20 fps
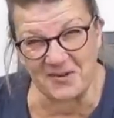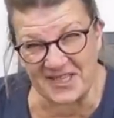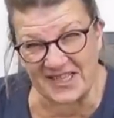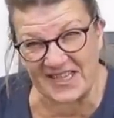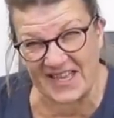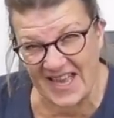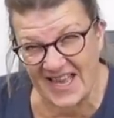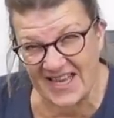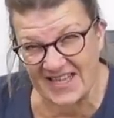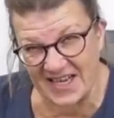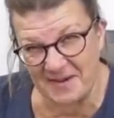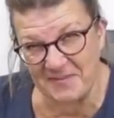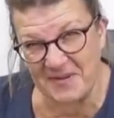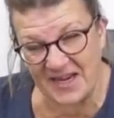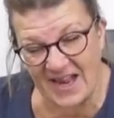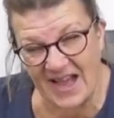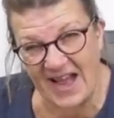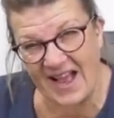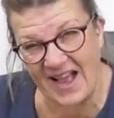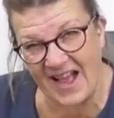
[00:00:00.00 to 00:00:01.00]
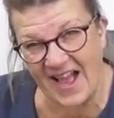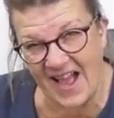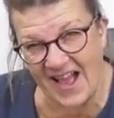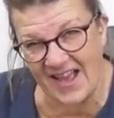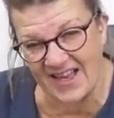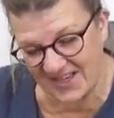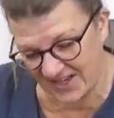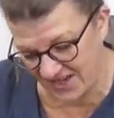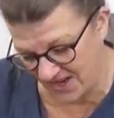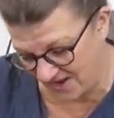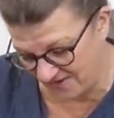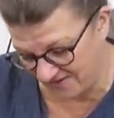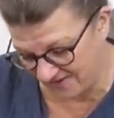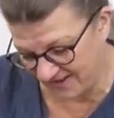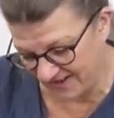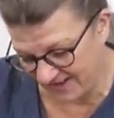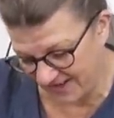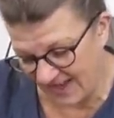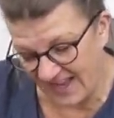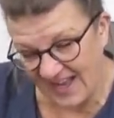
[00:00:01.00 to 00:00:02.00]
was a kid. I mean, you know,
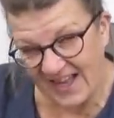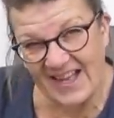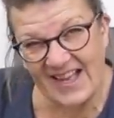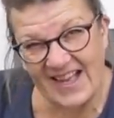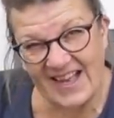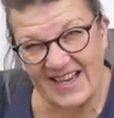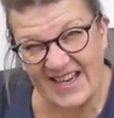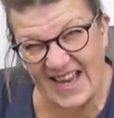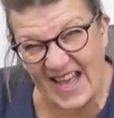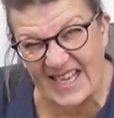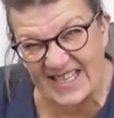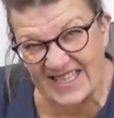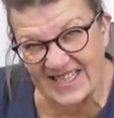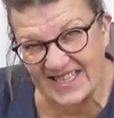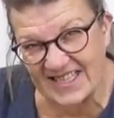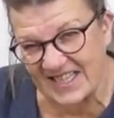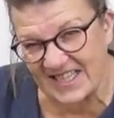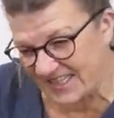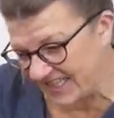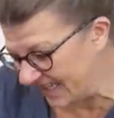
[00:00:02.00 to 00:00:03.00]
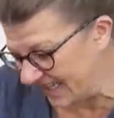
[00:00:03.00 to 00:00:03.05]
less than a